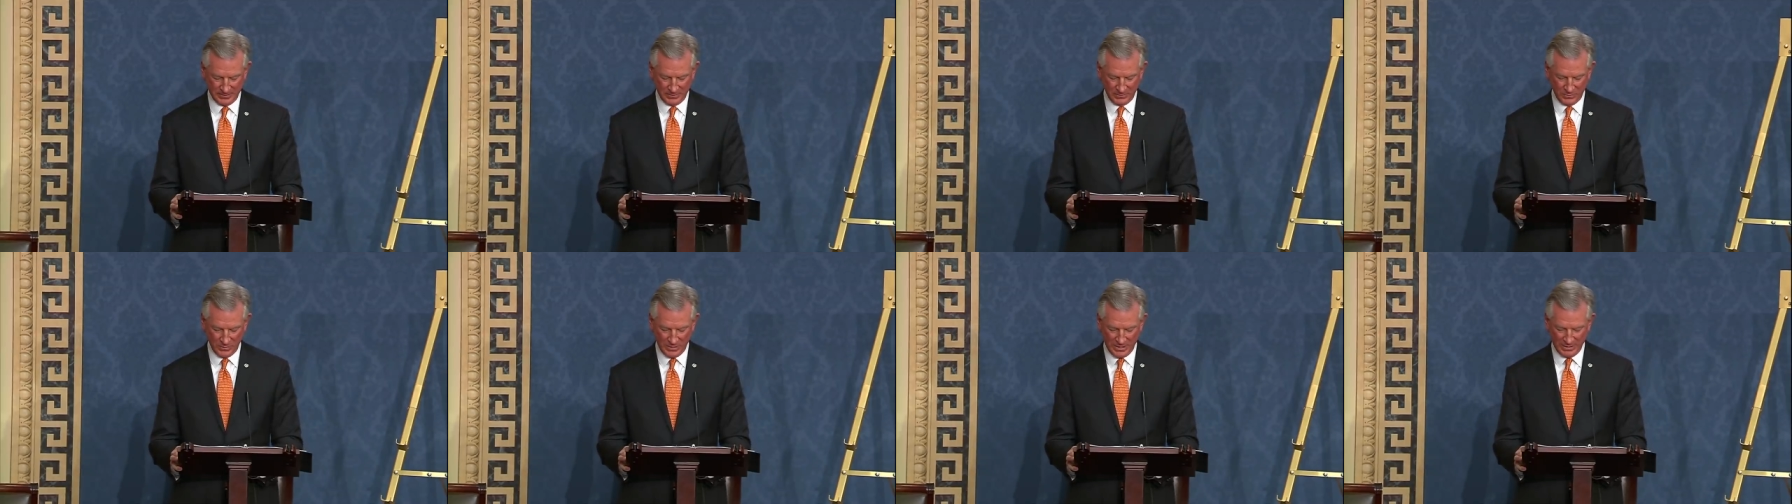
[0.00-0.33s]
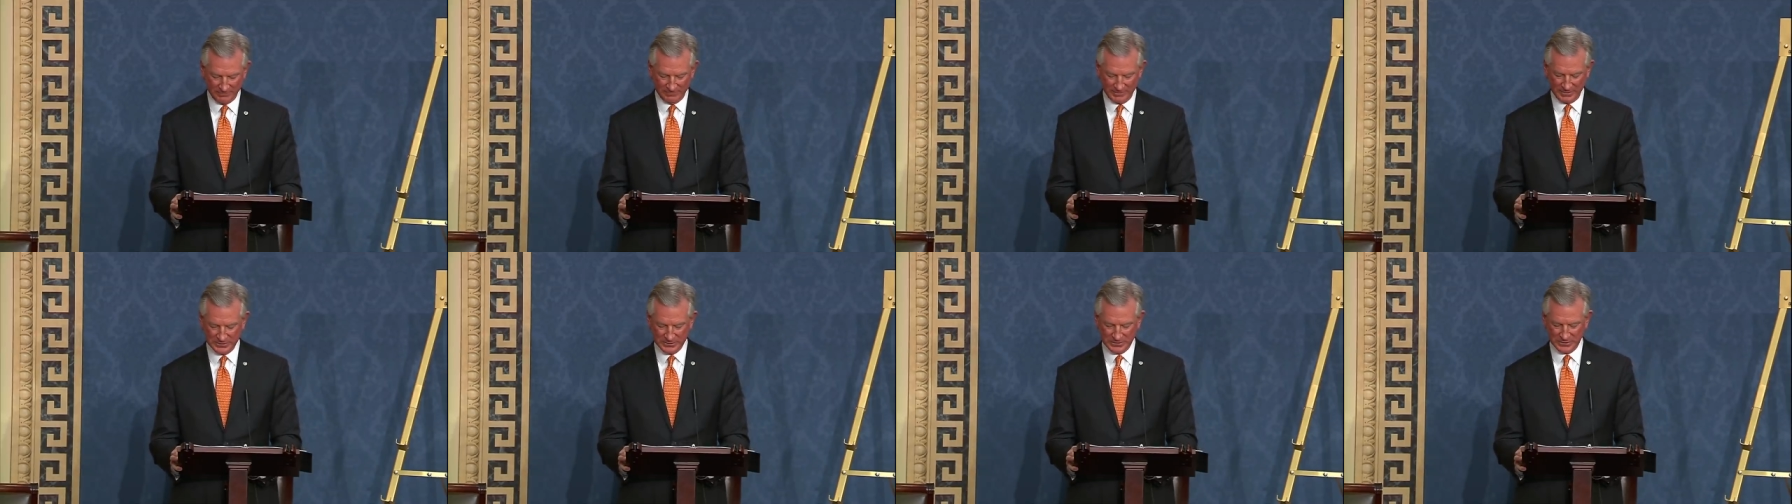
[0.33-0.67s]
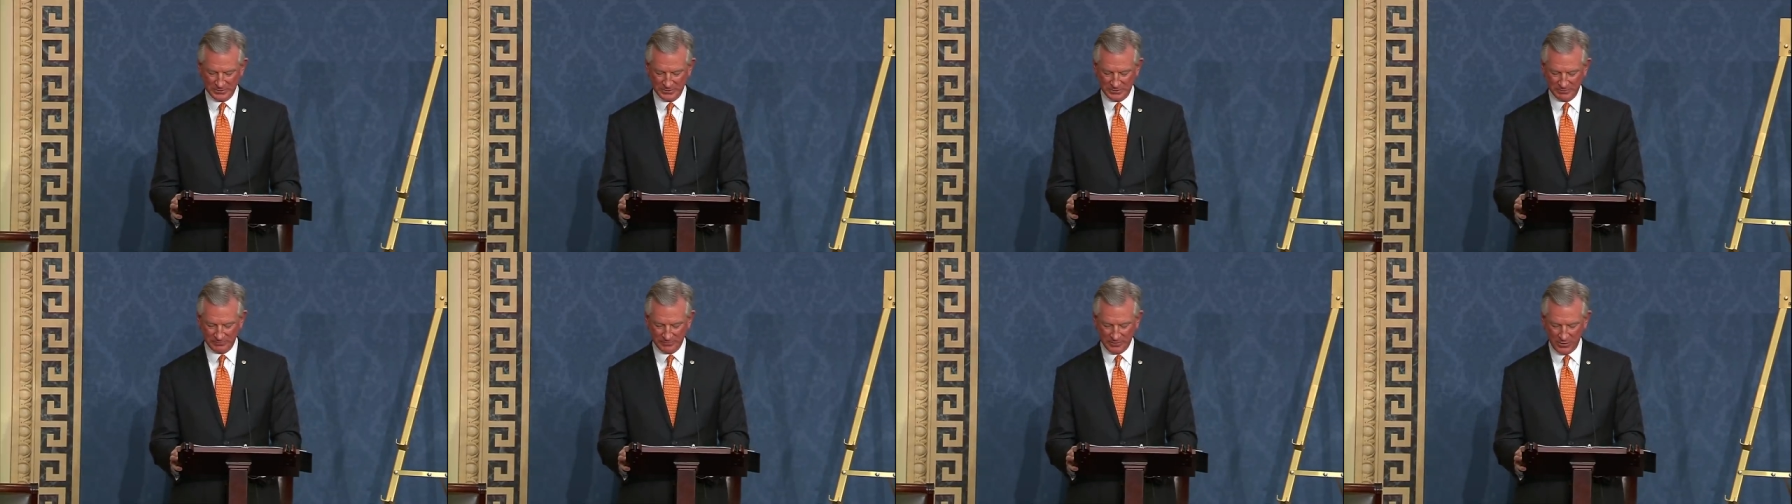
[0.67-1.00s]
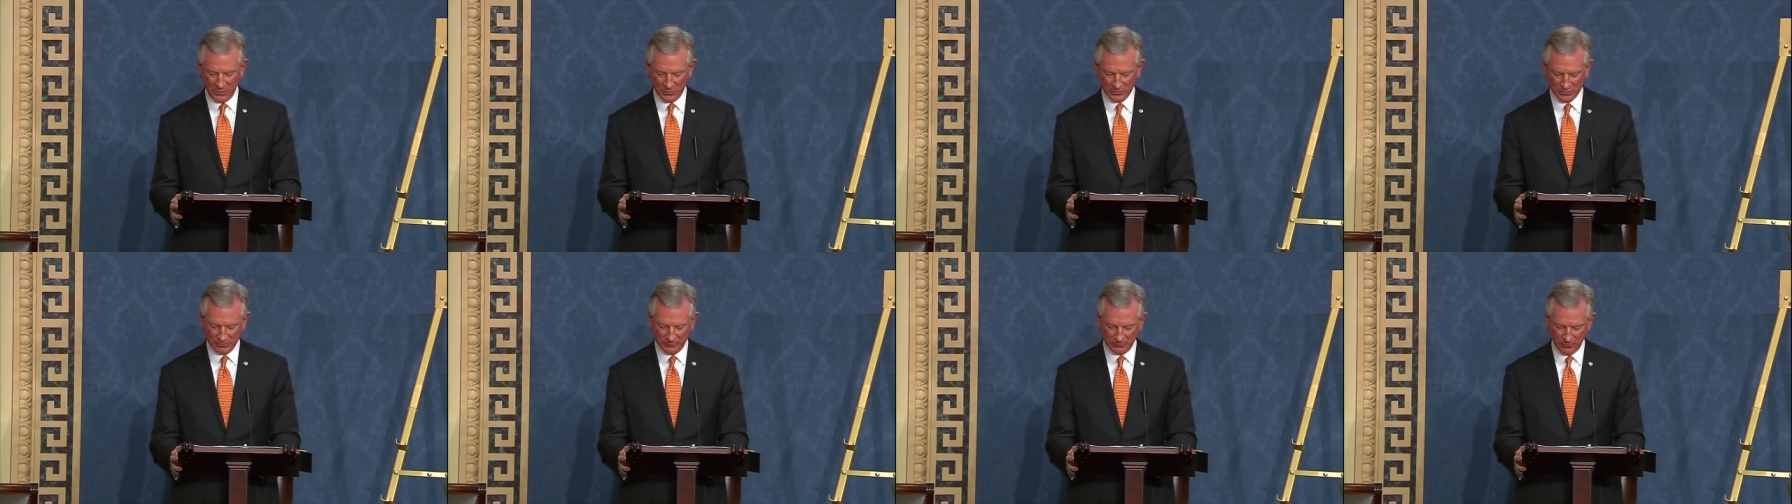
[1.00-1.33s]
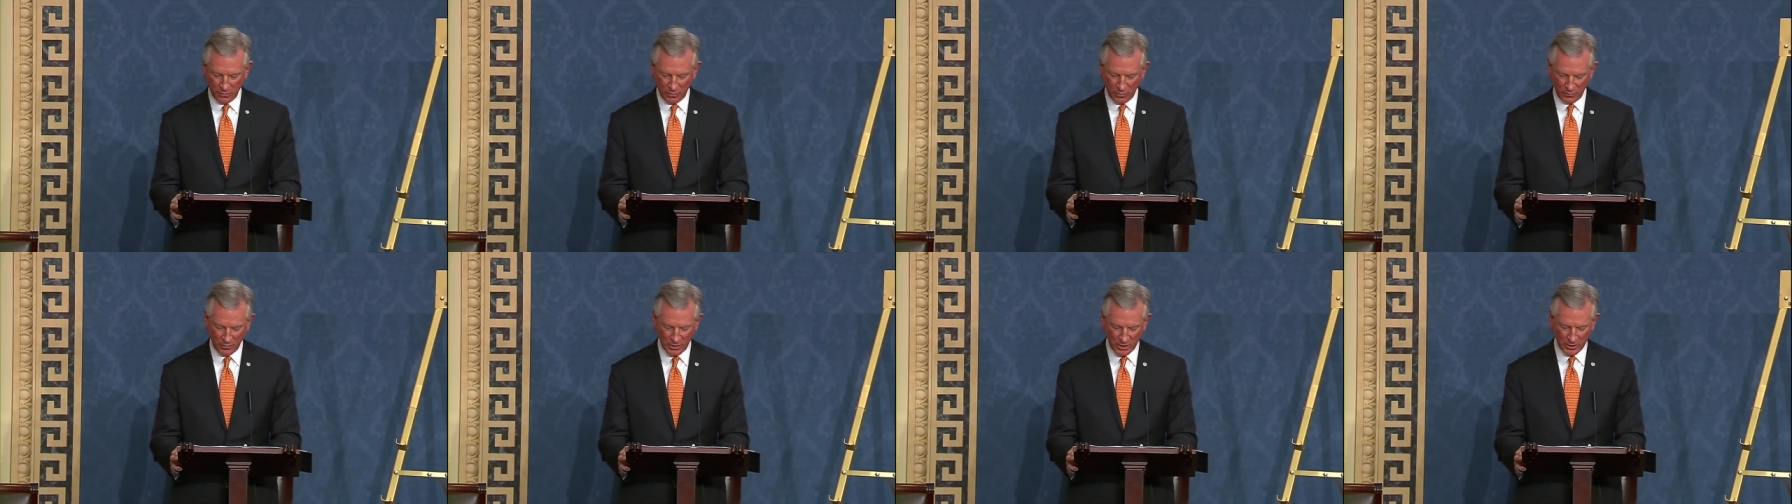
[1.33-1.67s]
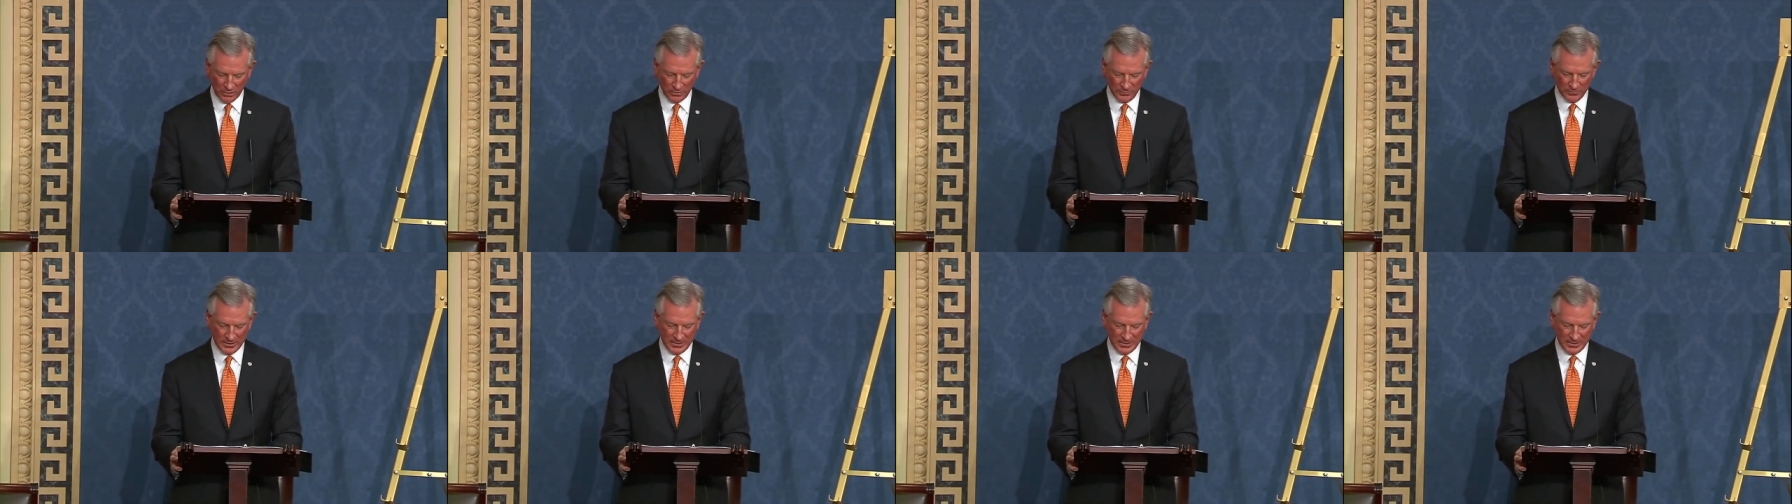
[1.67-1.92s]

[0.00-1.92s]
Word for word: When I visited the folks at Fort Rucker,